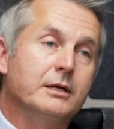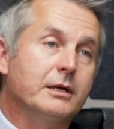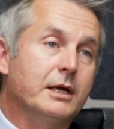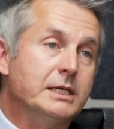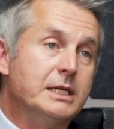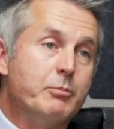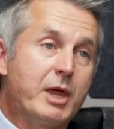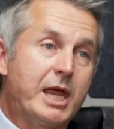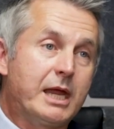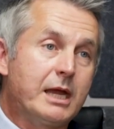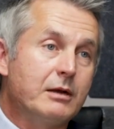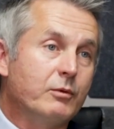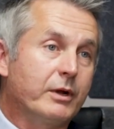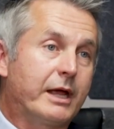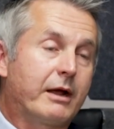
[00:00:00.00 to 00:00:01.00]
a
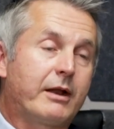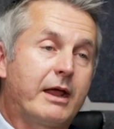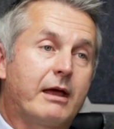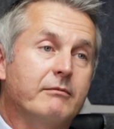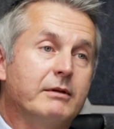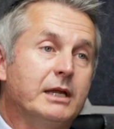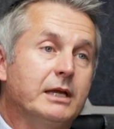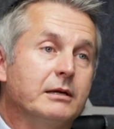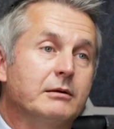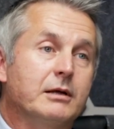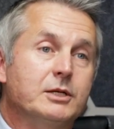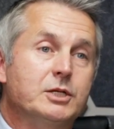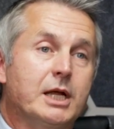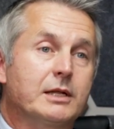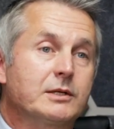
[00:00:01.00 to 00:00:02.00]
debate, without having a
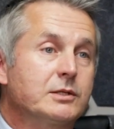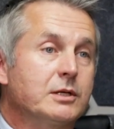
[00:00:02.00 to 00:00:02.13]
chance